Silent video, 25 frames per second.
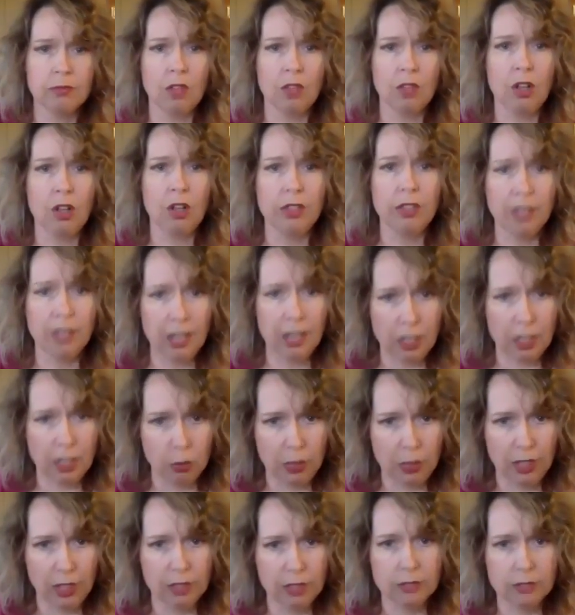on the
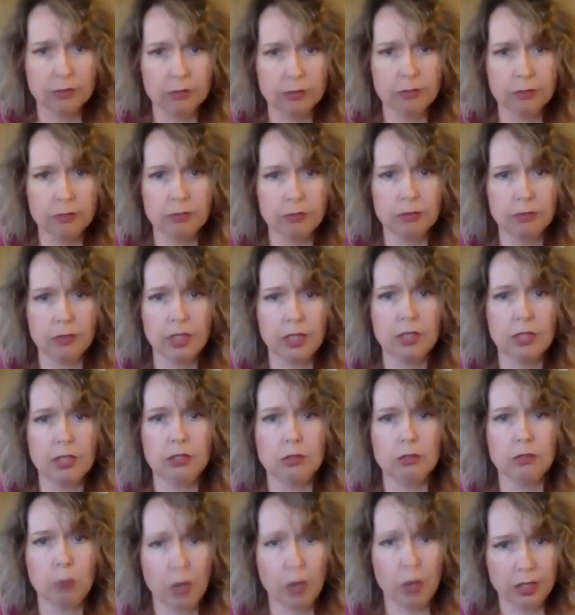highway
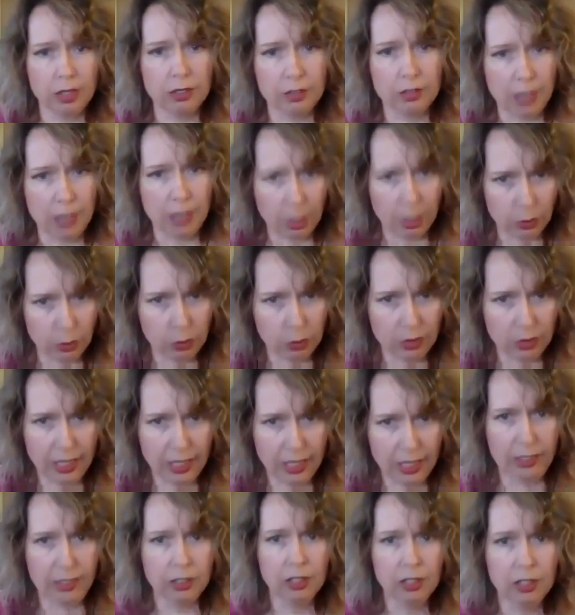in one narrow
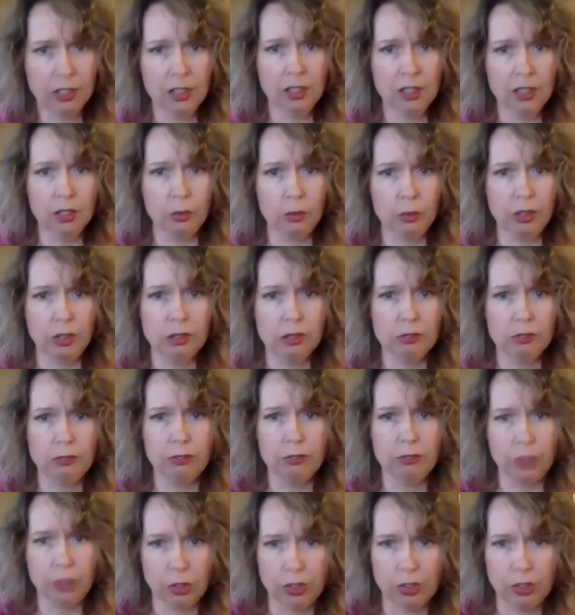lane with
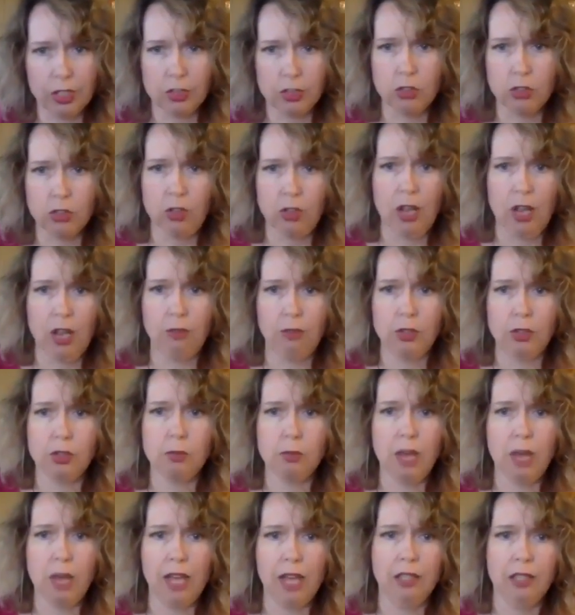furious
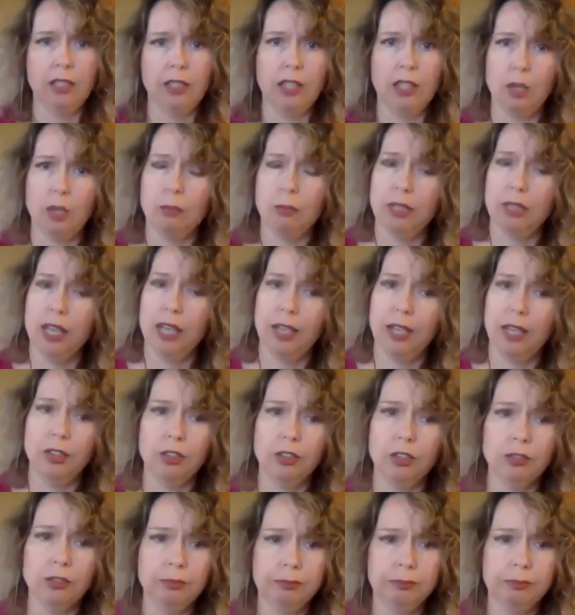drivers piling up behind her.